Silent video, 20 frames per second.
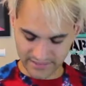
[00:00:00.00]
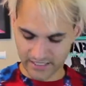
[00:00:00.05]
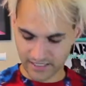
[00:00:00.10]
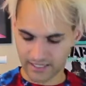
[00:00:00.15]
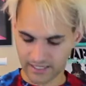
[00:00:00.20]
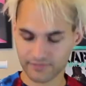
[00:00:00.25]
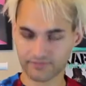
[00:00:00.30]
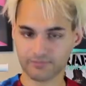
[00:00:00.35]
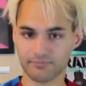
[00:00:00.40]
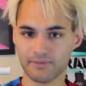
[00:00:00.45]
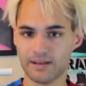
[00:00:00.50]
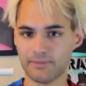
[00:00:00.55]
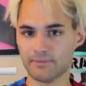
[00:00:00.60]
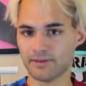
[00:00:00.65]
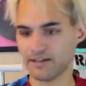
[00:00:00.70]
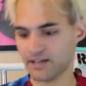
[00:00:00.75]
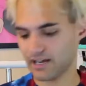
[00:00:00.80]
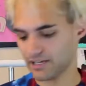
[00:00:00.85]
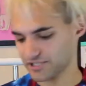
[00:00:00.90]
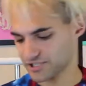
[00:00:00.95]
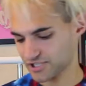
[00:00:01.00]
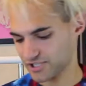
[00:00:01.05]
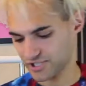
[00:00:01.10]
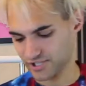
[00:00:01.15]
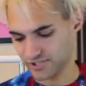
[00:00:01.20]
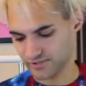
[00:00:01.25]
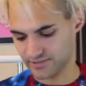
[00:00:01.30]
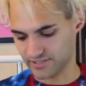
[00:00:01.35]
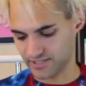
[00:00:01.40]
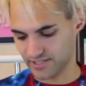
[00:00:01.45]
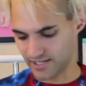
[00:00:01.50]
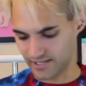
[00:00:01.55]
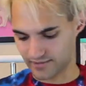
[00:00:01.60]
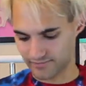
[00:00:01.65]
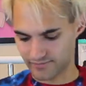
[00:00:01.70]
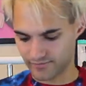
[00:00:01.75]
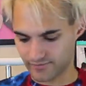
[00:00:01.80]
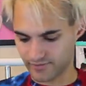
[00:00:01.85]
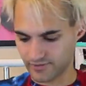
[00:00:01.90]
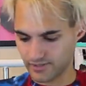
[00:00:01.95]
knife. Maybe I shouldn't use the knife
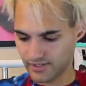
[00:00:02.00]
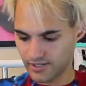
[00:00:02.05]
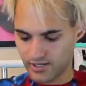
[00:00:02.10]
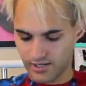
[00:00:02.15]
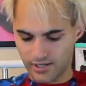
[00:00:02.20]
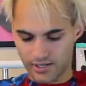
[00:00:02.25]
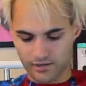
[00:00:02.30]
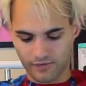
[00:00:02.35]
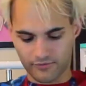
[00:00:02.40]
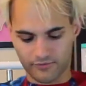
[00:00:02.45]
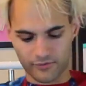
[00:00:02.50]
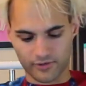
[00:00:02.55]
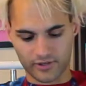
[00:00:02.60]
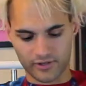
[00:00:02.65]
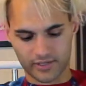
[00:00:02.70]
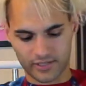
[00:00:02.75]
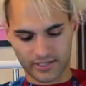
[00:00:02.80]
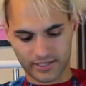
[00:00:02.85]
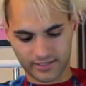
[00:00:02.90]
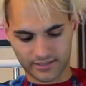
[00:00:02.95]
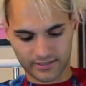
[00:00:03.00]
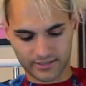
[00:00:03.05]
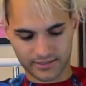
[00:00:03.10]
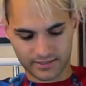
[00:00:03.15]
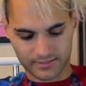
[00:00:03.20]
for this.